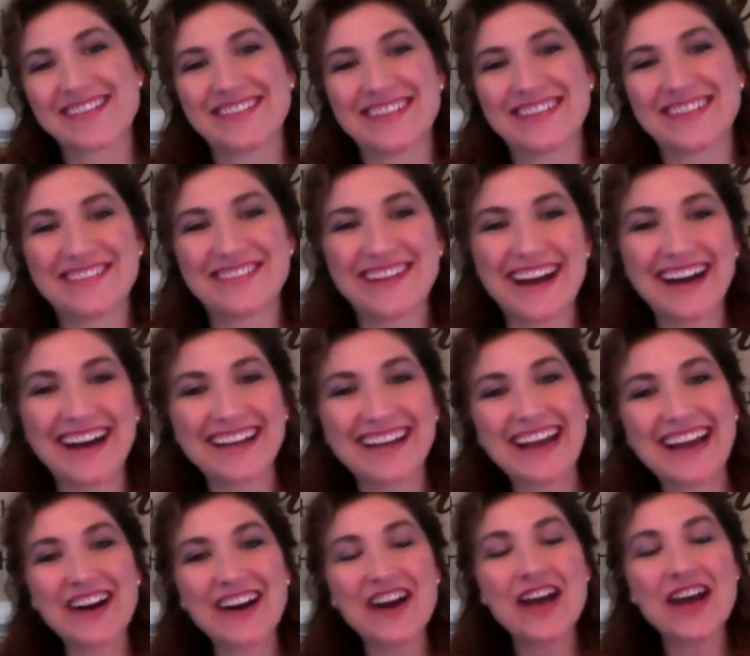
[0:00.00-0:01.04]
Wow. Now,
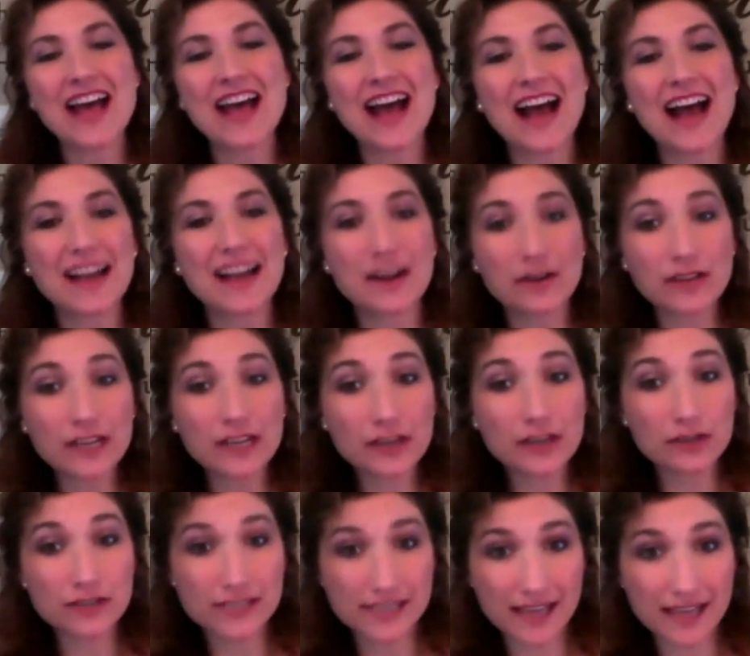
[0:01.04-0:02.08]
I know that your
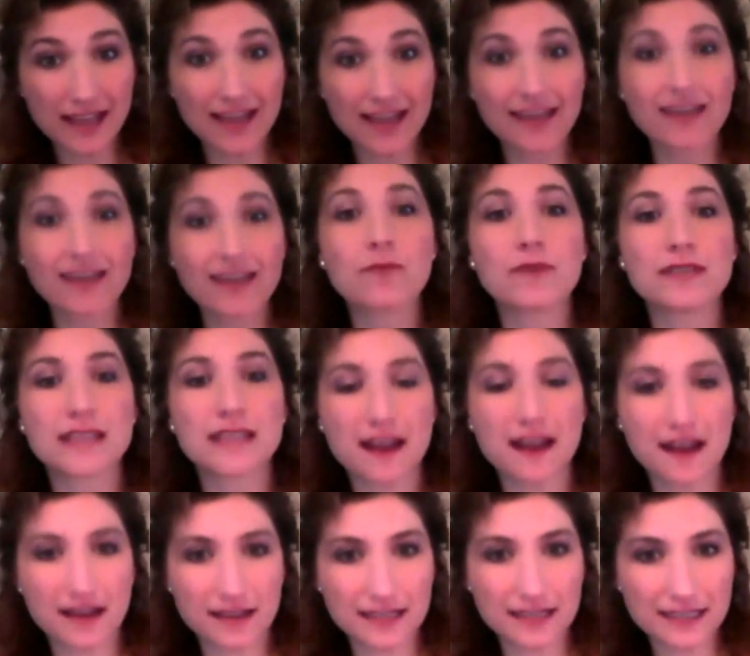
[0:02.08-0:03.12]
son was a
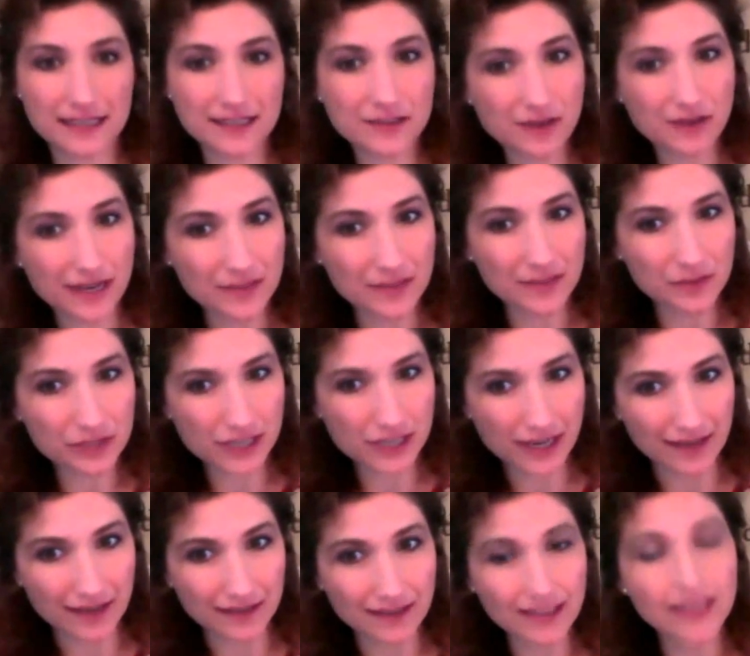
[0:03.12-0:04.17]
highly distractible
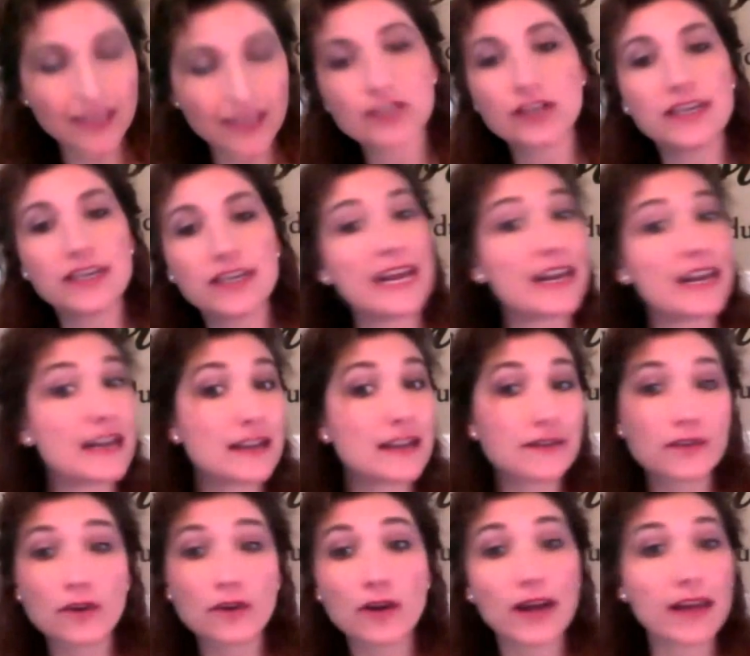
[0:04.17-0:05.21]
child. Did any of your
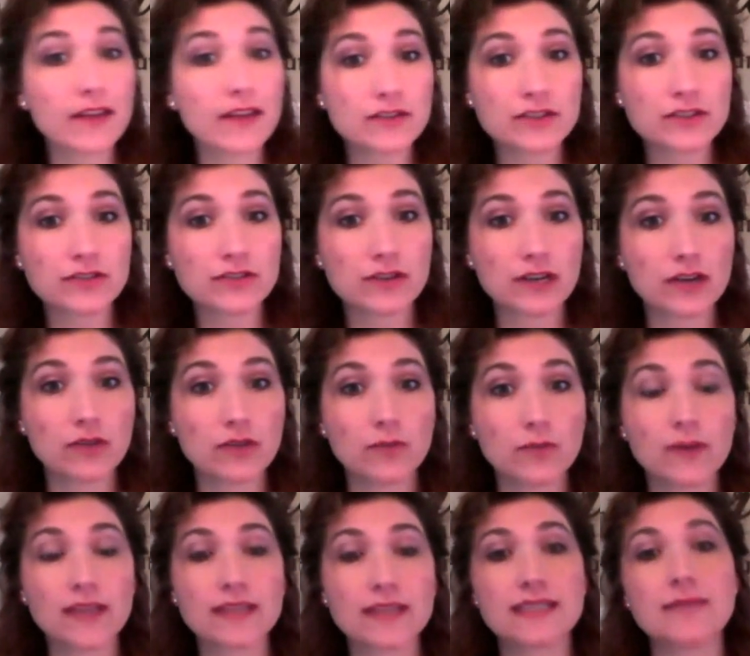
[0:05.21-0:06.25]
others struggle with
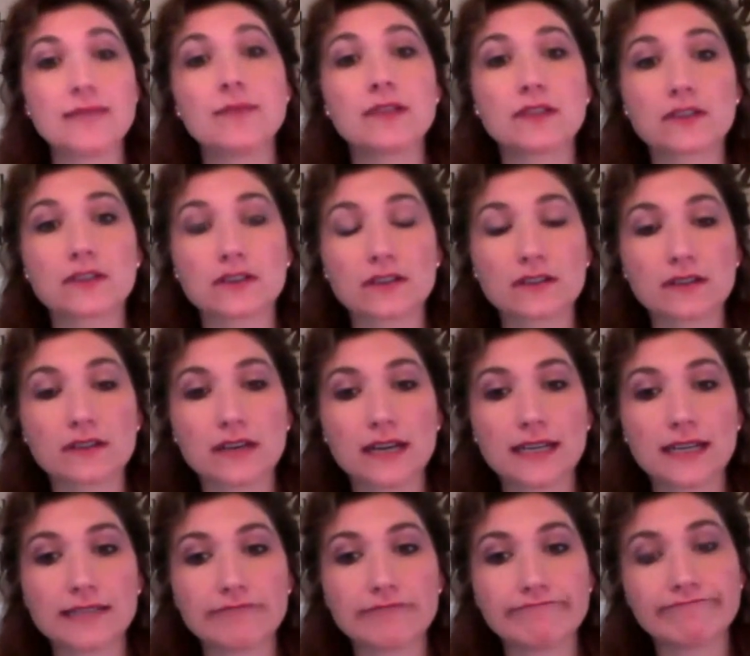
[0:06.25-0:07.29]
similar
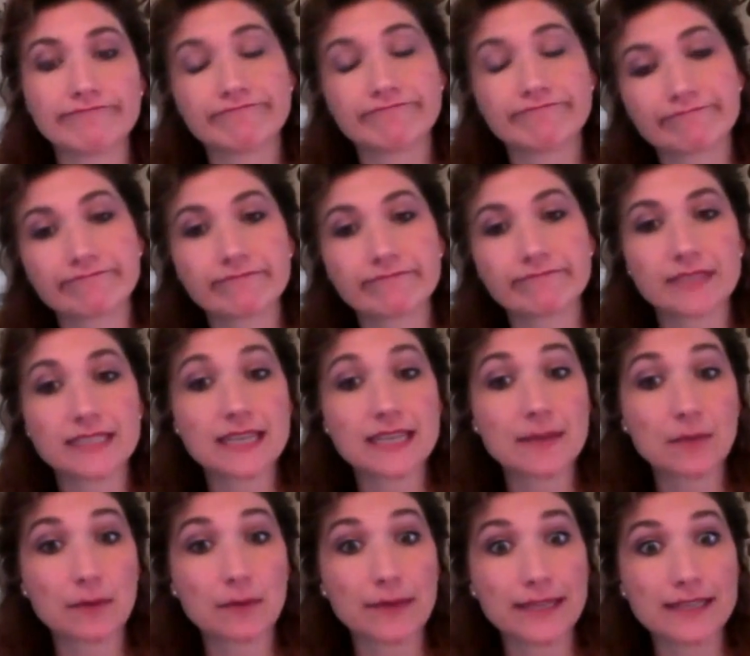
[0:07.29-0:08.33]

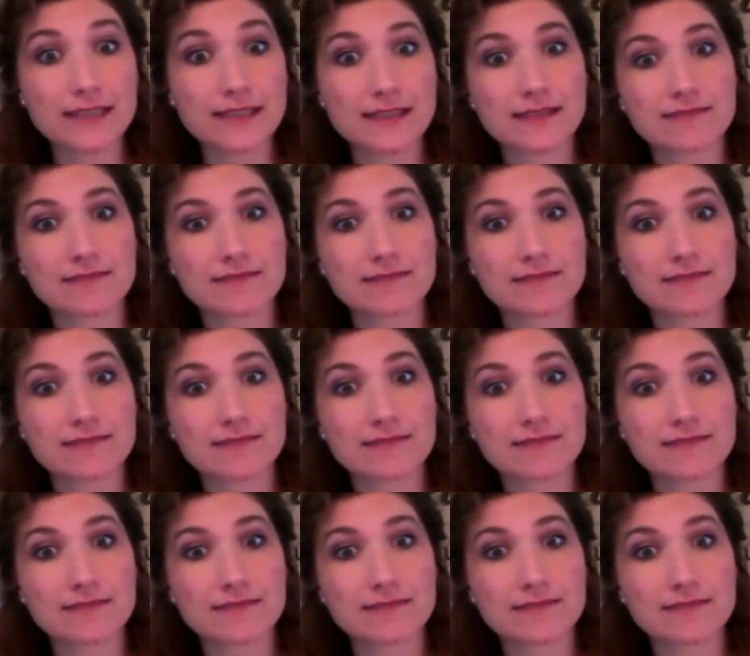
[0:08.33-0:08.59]
temperaments?